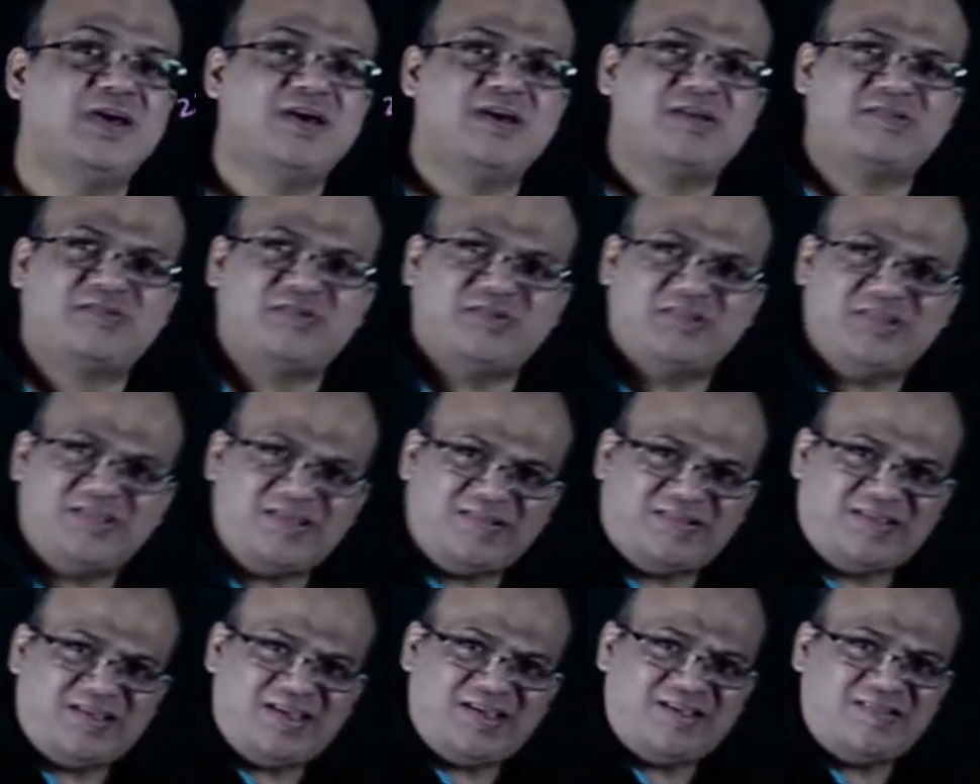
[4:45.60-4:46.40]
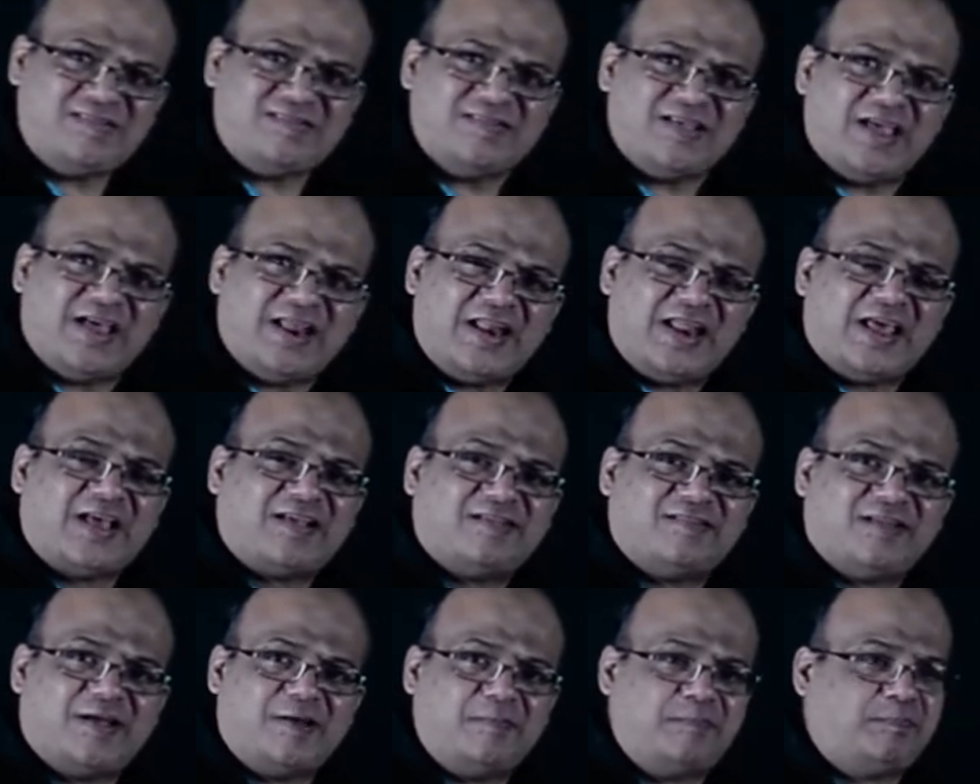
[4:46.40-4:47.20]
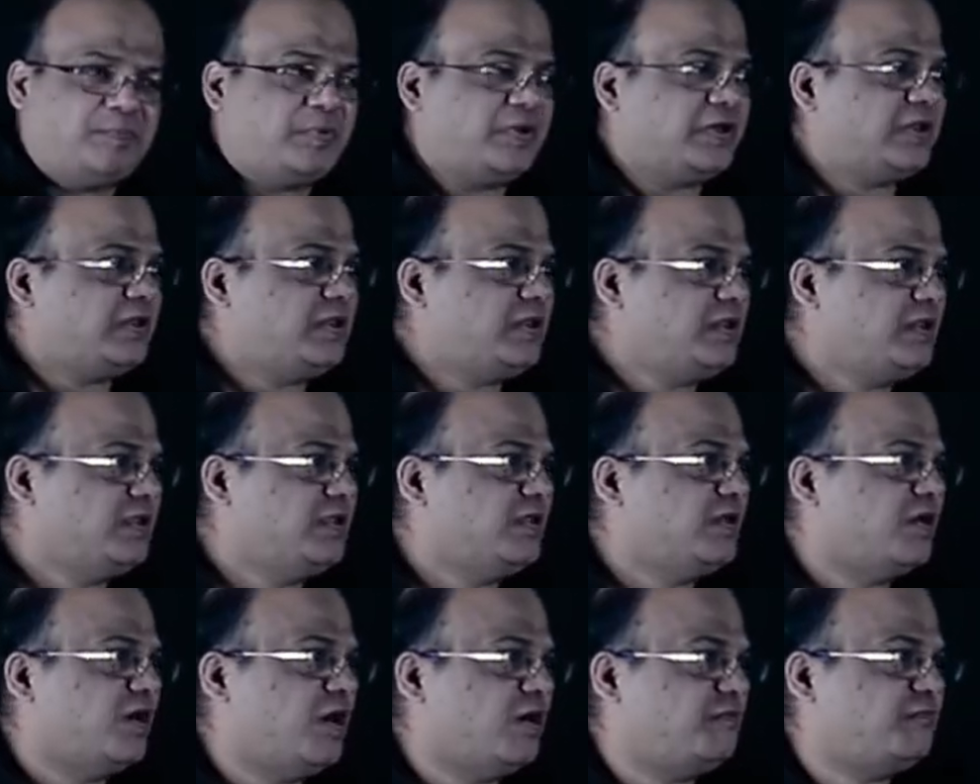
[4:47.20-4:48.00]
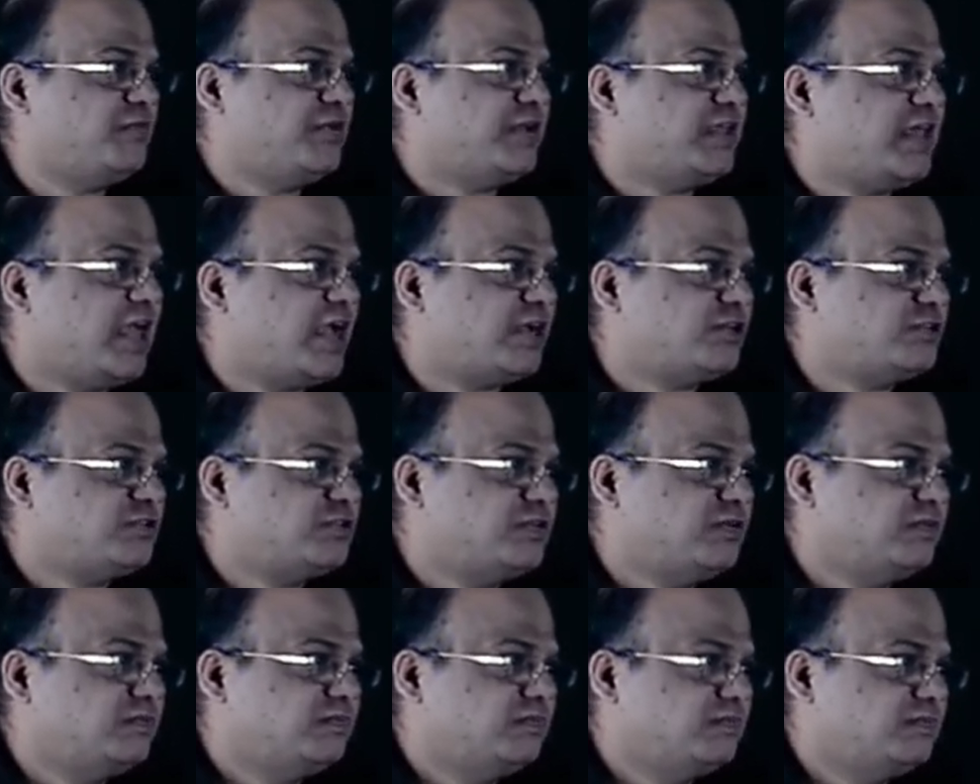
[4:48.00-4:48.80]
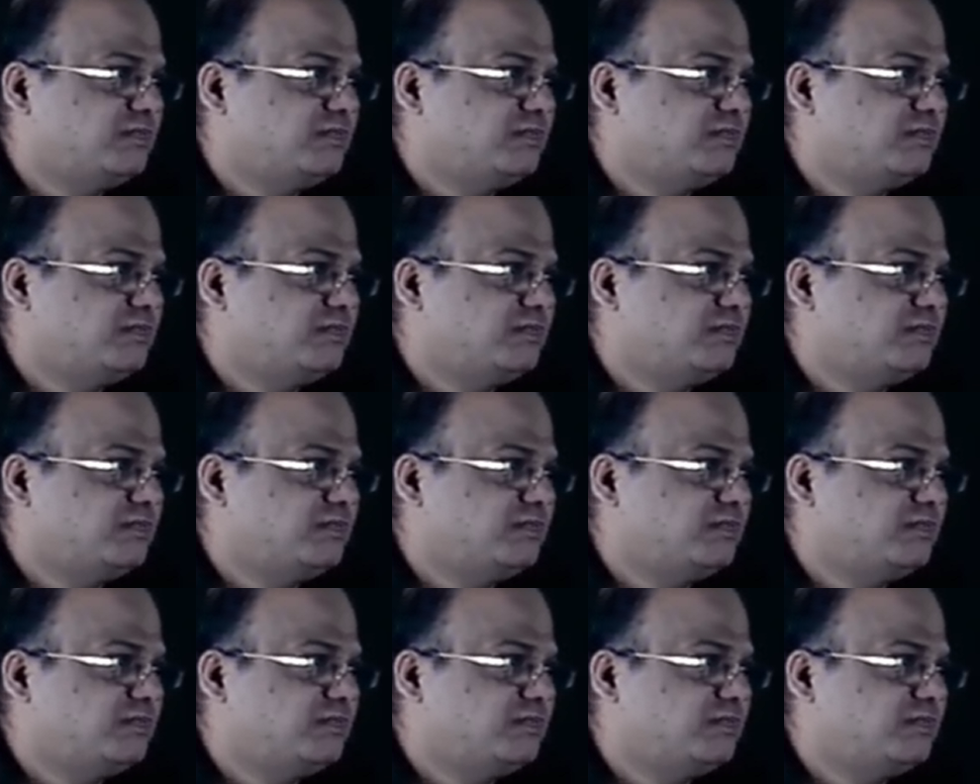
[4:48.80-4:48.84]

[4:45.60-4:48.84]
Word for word: So this is an example of a reaction.